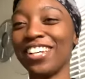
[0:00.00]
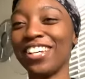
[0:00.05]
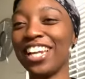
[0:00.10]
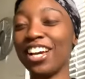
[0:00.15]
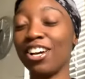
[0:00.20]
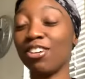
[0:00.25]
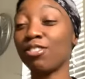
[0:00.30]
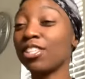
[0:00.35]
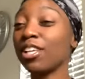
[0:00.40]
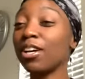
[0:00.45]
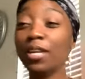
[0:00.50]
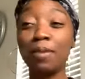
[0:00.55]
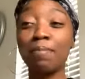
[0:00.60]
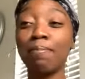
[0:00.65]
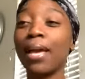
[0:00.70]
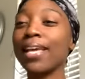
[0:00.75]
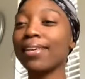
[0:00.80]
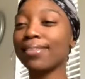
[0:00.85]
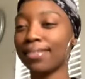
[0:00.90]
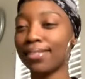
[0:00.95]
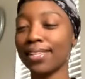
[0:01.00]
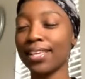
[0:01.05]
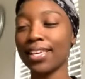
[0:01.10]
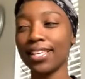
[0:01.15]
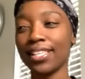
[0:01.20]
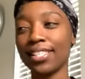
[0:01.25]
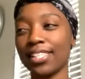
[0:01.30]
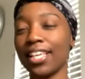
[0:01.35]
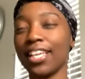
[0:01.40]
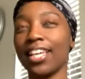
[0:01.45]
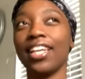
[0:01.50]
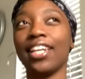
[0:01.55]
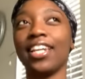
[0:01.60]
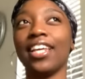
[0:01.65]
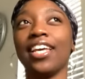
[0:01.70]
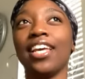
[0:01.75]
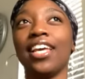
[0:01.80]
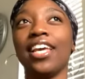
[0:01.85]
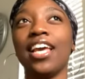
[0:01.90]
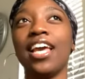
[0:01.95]
on. So it makes sense, and
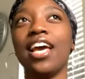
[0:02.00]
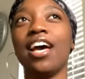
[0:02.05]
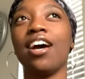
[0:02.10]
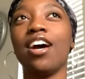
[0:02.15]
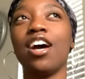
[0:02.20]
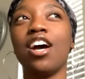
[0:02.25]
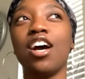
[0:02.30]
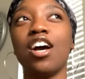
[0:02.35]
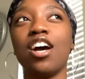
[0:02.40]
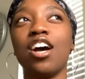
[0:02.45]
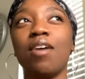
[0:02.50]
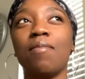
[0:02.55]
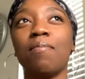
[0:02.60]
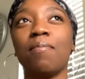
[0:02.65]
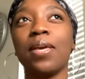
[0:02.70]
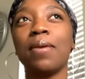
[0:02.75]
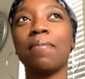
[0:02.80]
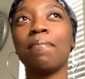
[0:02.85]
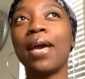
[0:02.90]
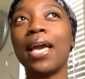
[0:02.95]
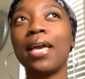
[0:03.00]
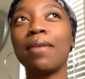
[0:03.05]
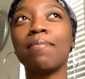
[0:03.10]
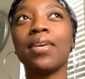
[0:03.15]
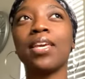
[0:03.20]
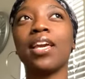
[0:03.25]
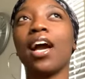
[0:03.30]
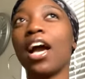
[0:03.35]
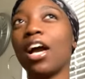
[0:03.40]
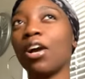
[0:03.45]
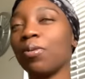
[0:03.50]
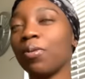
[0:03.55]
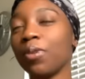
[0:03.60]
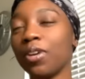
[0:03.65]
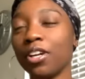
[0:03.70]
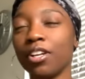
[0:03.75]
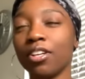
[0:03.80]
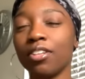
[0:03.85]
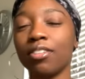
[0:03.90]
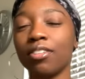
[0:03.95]
it may be
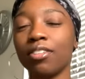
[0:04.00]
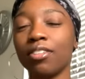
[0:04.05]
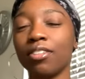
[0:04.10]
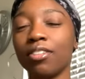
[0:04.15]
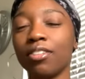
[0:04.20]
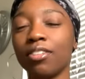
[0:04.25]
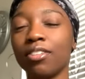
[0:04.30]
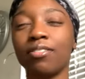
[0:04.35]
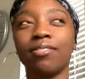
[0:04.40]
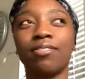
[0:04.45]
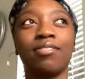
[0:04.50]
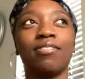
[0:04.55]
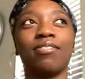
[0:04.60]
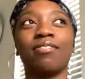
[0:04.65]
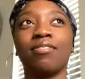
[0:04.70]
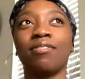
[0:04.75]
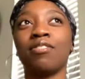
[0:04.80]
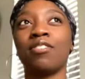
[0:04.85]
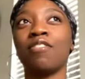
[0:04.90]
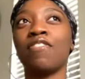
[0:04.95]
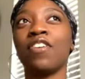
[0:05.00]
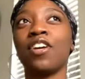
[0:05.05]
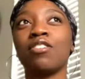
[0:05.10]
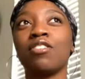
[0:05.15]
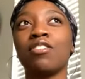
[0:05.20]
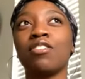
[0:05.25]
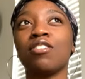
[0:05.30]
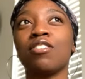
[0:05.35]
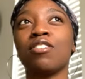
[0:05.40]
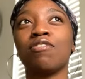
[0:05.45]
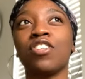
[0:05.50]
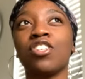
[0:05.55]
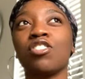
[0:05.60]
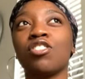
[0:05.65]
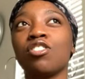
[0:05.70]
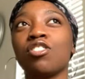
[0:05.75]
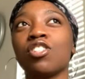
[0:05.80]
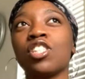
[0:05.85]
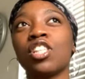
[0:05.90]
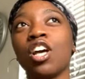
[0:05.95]
awkward the first visitor,
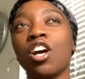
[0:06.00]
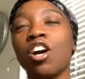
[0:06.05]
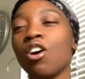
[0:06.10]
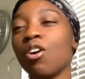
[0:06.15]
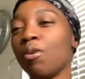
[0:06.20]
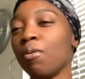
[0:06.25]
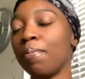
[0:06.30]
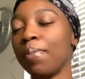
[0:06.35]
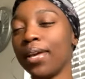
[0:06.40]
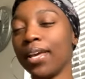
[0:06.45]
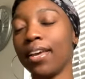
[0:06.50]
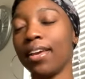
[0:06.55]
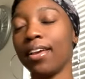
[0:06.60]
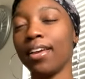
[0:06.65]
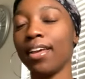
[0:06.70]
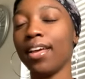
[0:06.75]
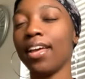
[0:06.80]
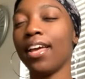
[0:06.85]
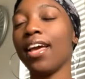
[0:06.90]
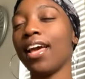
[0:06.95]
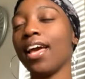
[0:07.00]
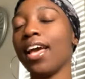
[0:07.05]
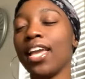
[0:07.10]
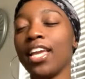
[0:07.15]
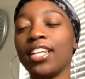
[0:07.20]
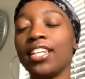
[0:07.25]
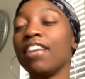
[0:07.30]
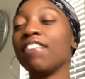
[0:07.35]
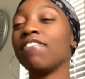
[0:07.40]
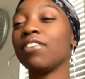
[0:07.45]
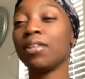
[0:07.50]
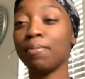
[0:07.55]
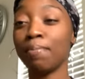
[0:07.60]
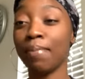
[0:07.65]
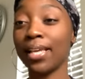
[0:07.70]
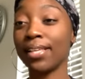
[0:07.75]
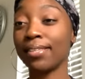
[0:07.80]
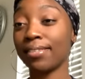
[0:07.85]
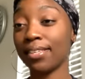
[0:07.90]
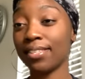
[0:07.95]
so, but it definitely
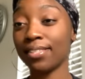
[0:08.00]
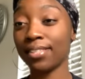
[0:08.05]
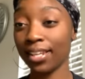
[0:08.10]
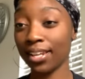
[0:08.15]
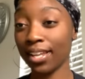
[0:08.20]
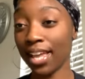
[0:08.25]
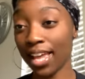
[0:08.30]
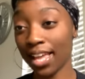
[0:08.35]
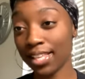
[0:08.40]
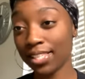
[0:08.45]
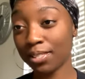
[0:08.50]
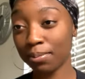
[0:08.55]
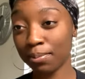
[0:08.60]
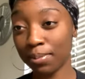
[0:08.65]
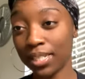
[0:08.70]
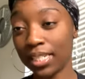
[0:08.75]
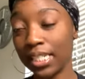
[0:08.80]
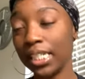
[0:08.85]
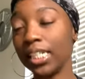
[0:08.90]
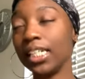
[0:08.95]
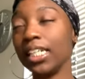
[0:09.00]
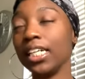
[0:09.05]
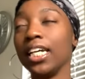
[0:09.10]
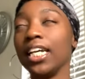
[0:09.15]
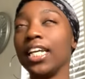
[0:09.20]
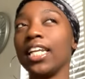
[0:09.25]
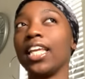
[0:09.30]
makes sense that it has to be done,